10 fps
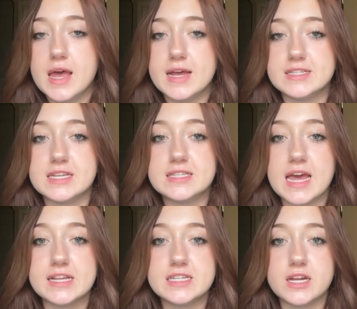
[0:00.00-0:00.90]
and since the
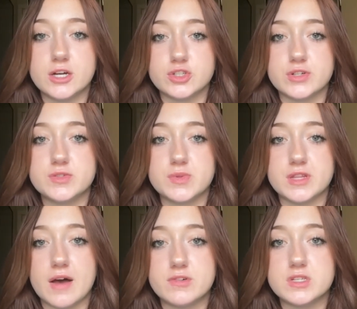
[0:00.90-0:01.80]
1800s, with
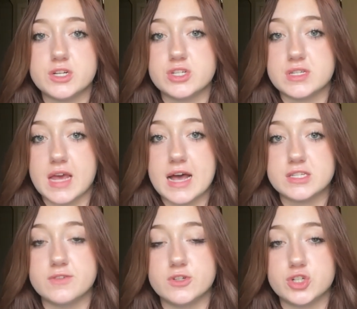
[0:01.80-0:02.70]
novels such as The
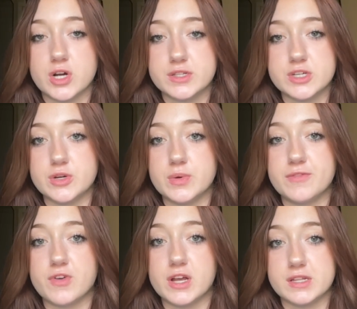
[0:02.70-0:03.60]
Castle of Otranto
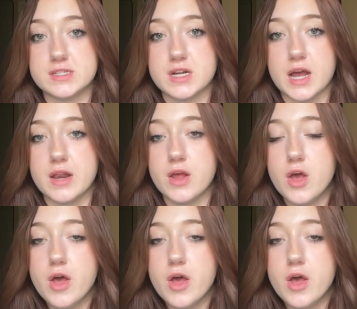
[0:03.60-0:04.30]
and Frankenstein,